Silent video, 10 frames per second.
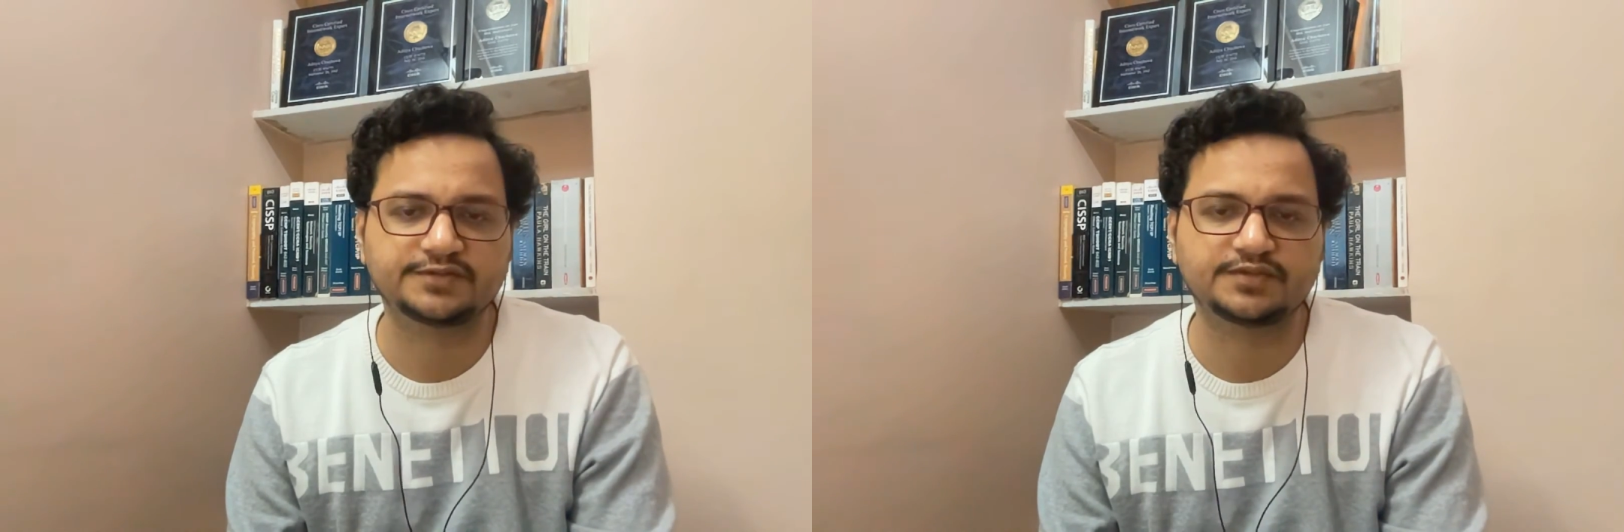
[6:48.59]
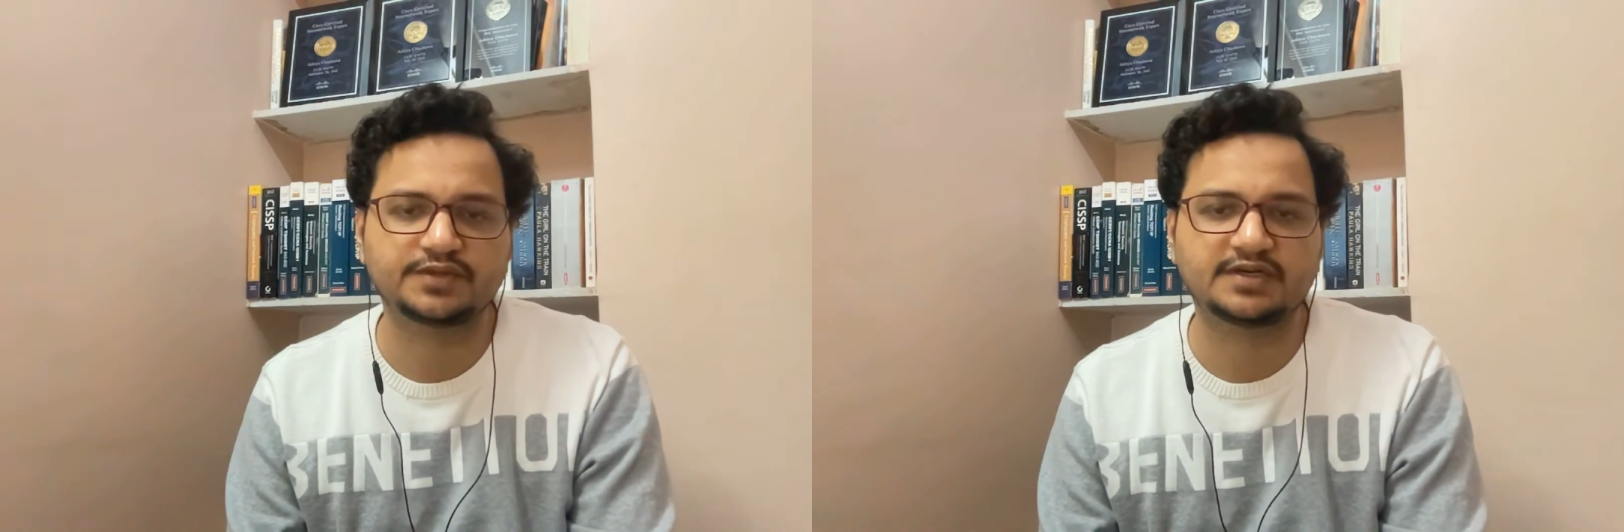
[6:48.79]

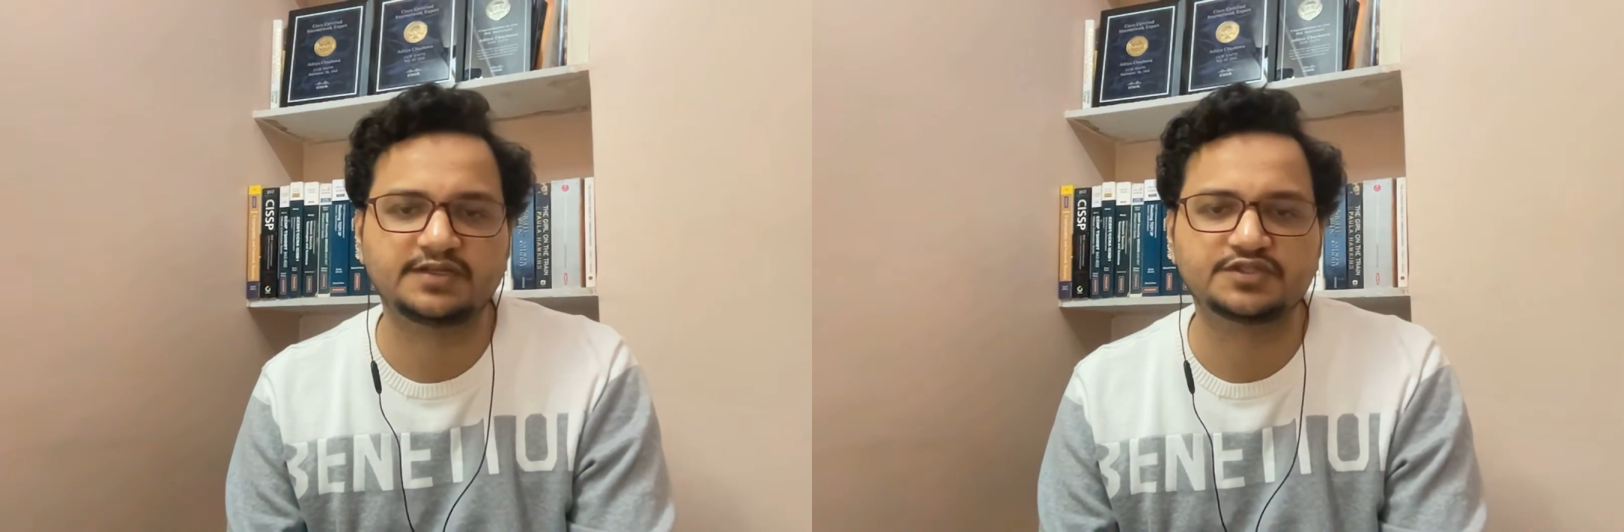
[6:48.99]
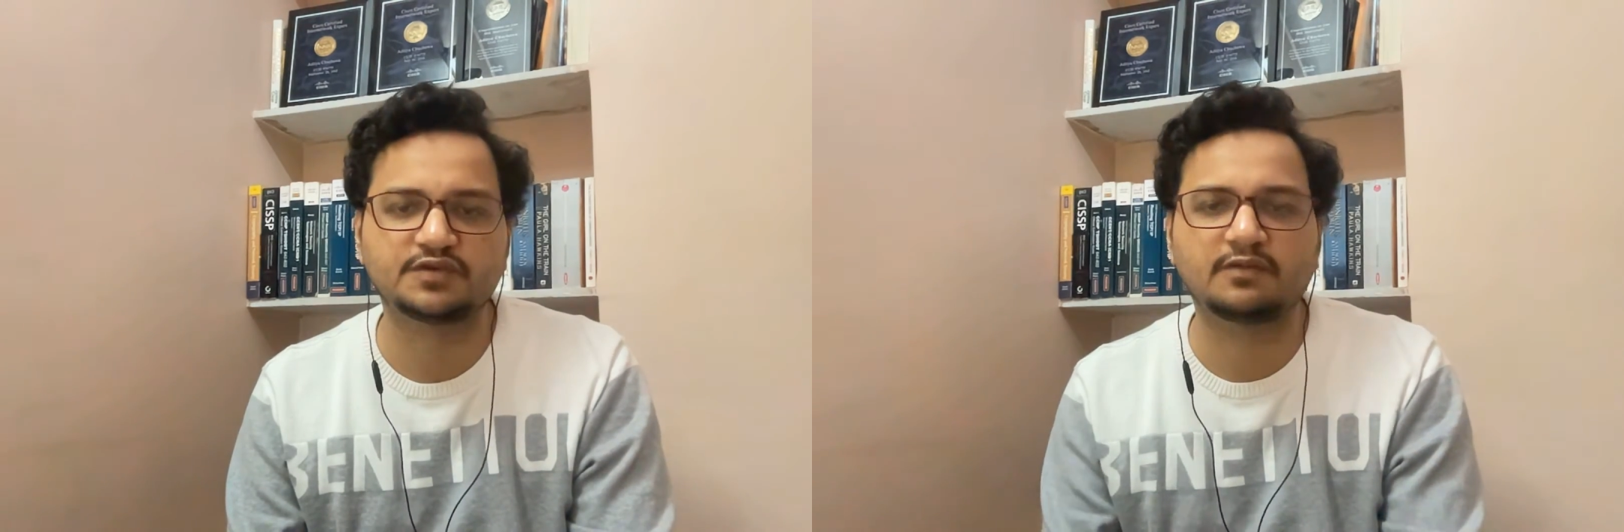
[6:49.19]
so at
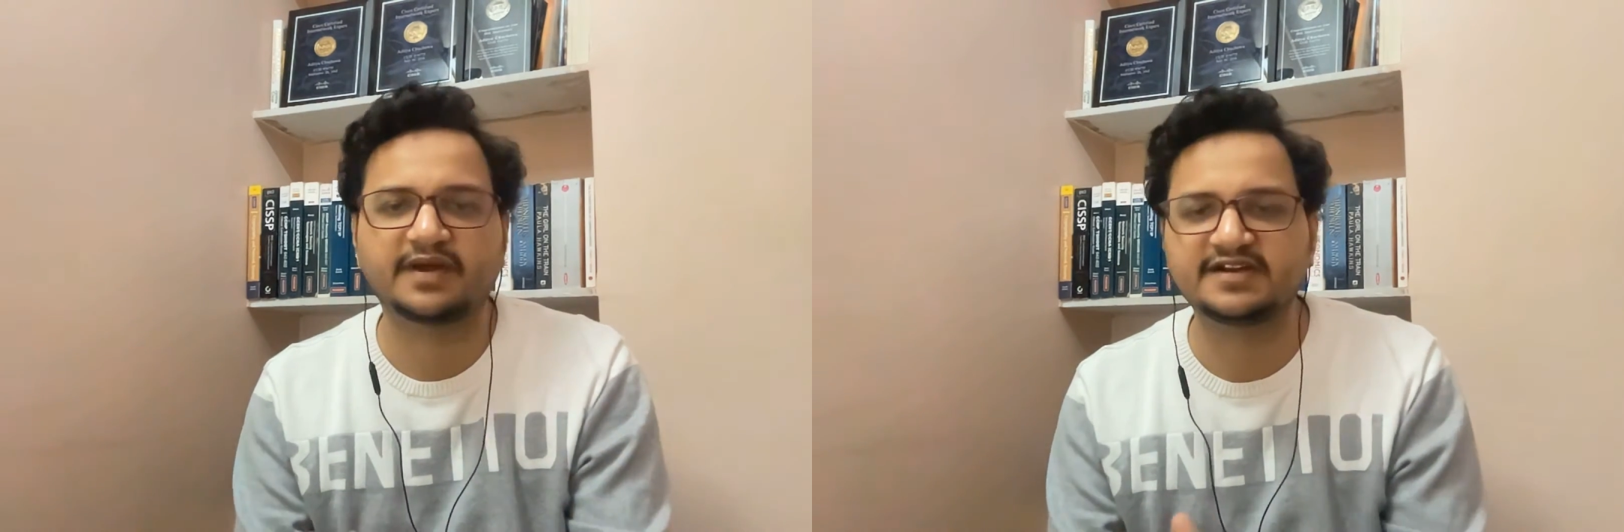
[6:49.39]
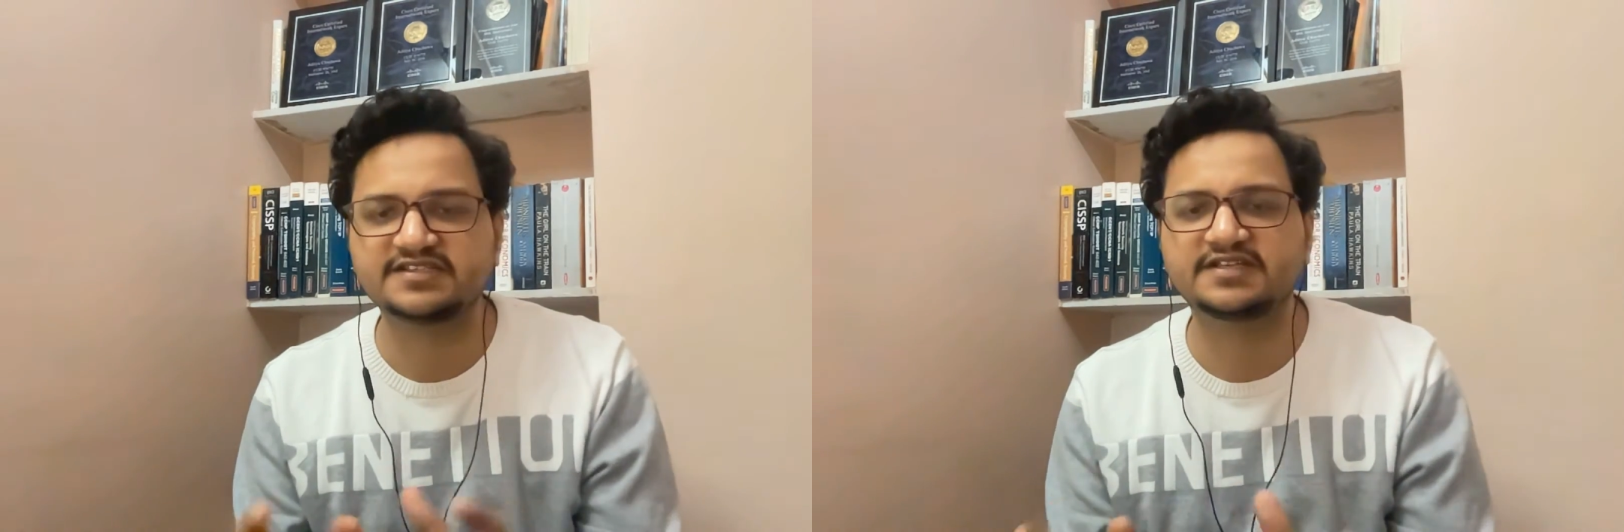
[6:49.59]
least you have
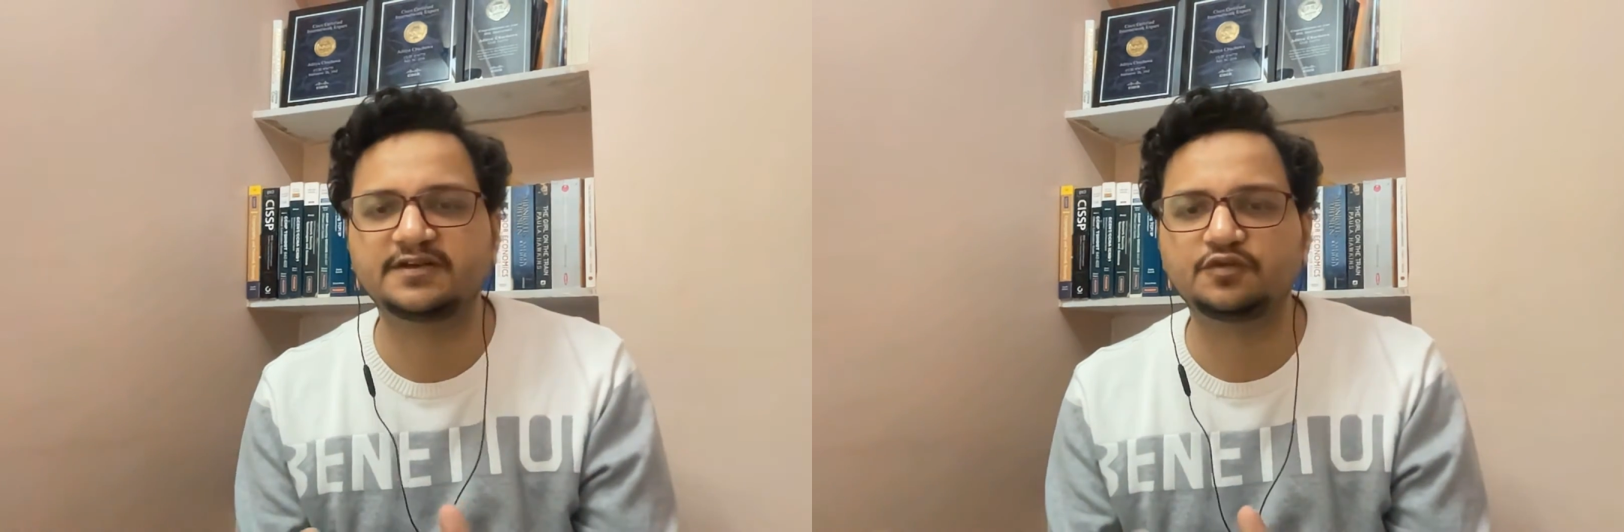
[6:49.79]
mindset